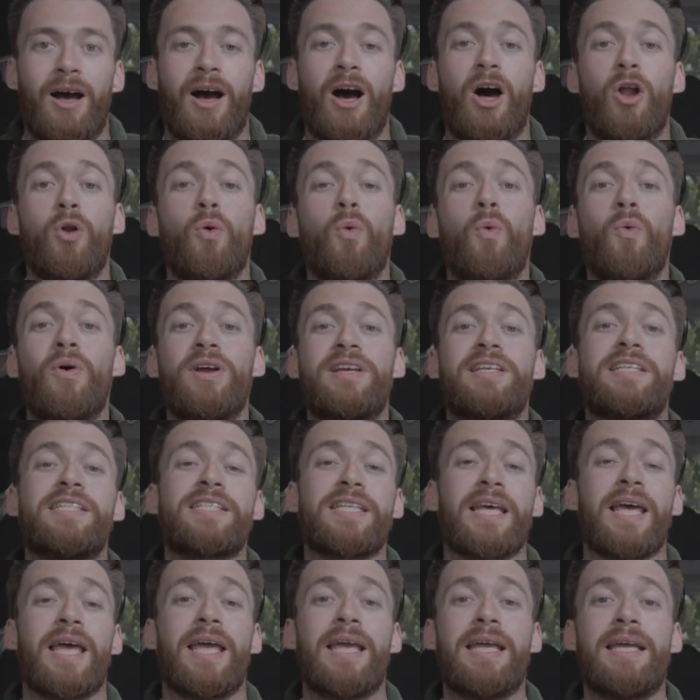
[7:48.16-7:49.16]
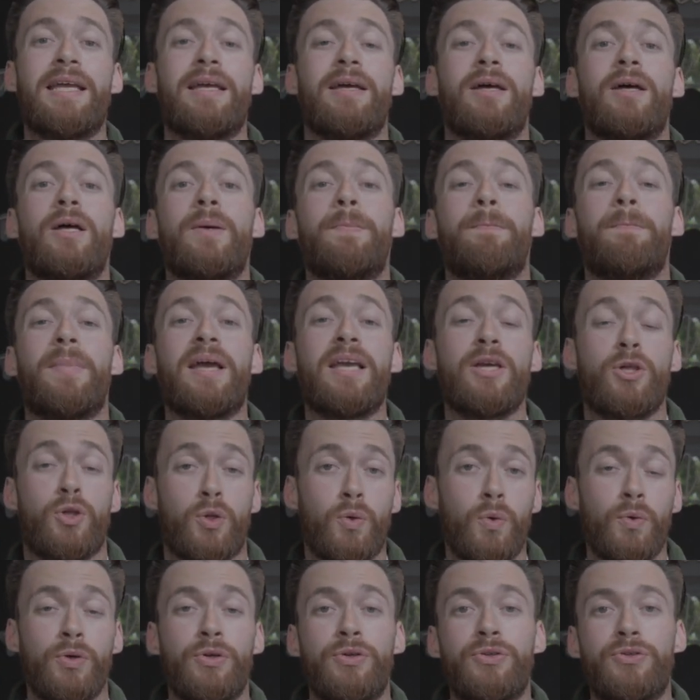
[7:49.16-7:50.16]
I'll always say, make
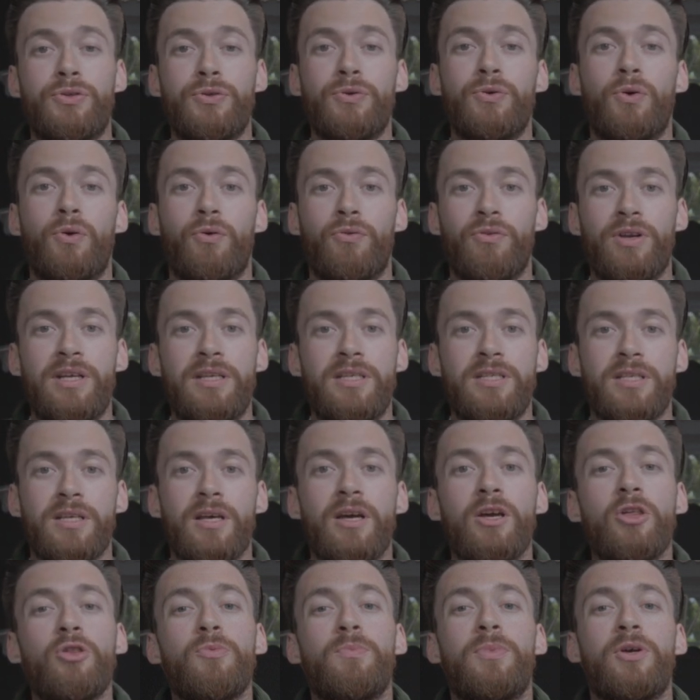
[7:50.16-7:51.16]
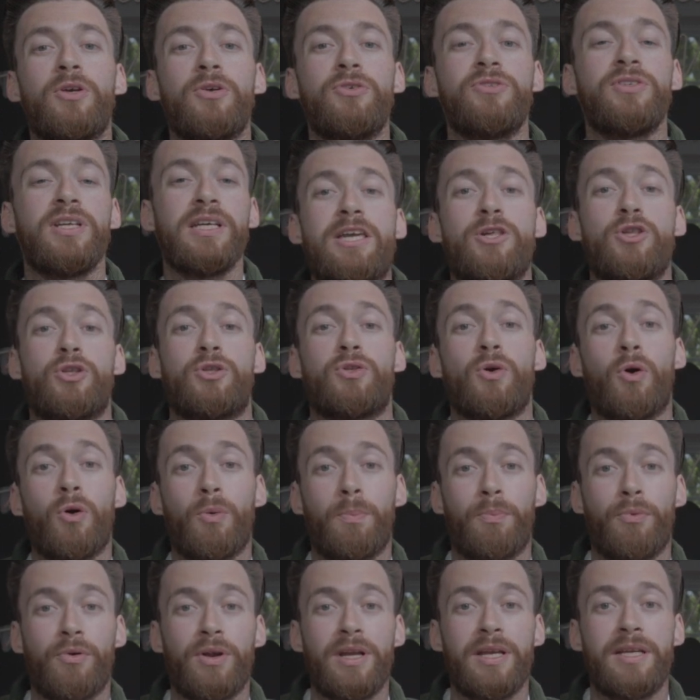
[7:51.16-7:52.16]
sure you do your research, because each
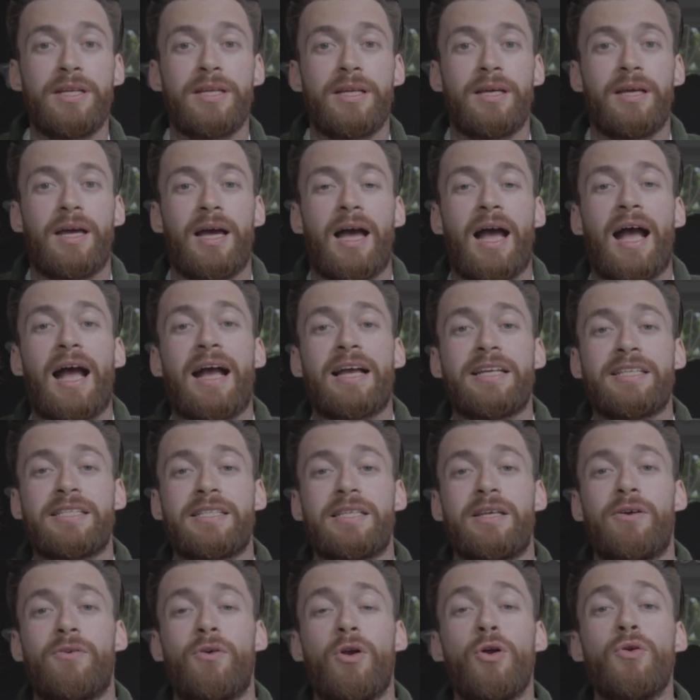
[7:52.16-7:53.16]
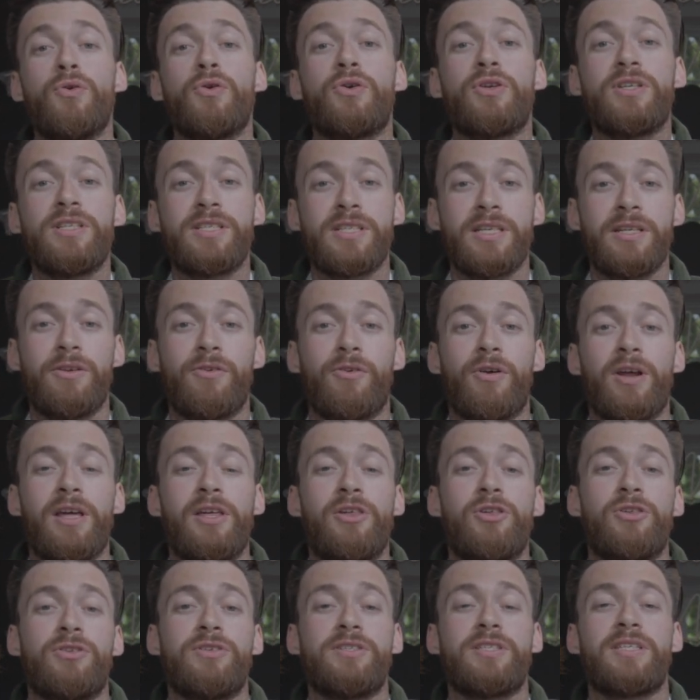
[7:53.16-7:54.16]
dog breed has their own
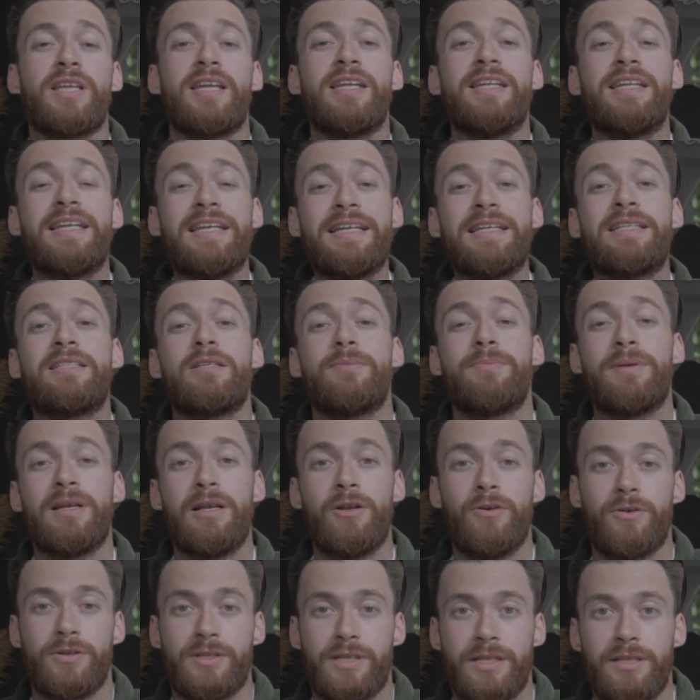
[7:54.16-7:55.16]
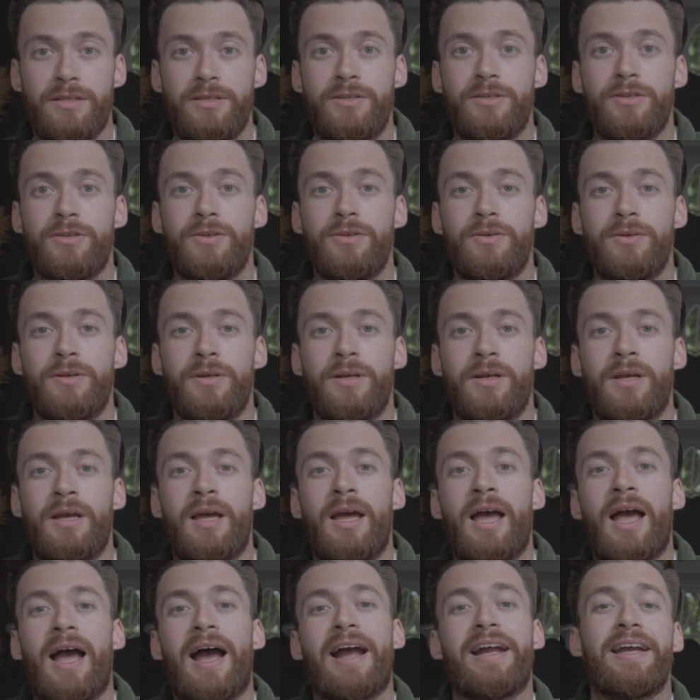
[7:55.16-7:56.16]
considerations that need to be looked into.
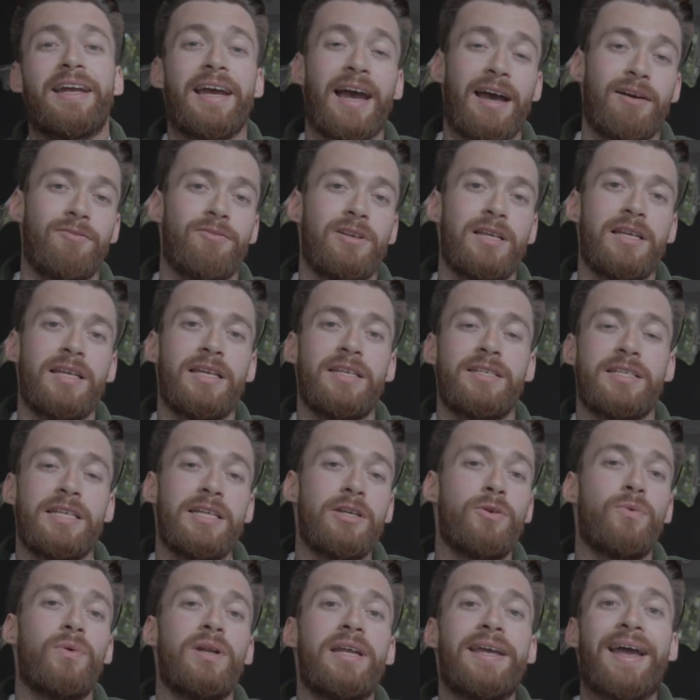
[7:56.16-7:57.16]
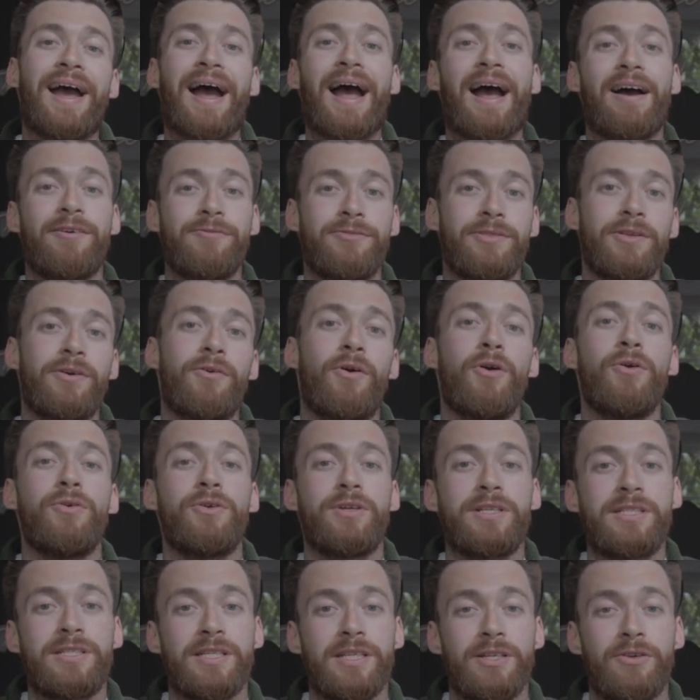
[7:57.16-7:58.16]
And Cavaliers equally have their own
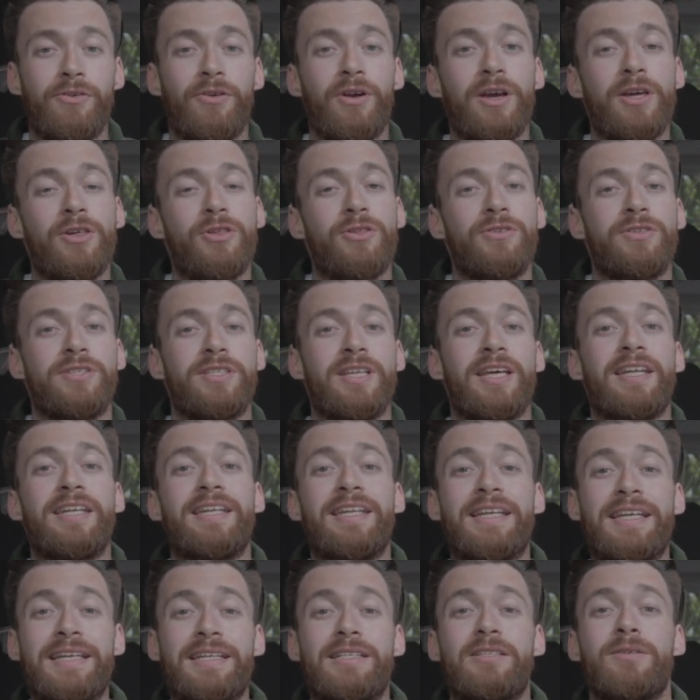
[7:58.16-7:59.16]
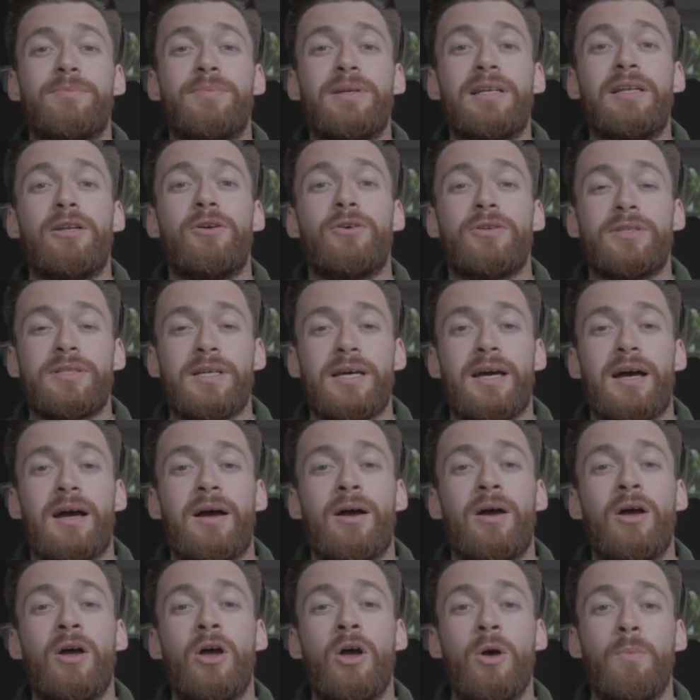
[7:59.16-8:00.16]
considerations that need to be looked at
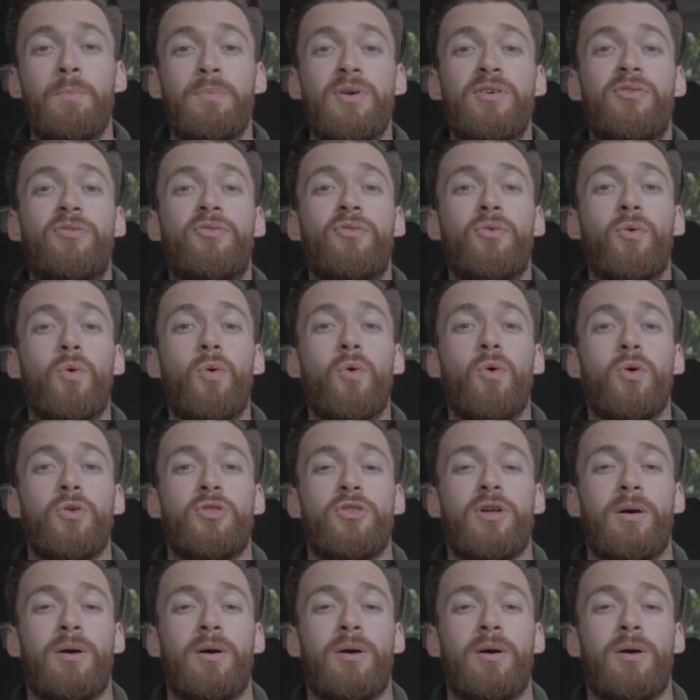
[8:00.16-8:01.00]
before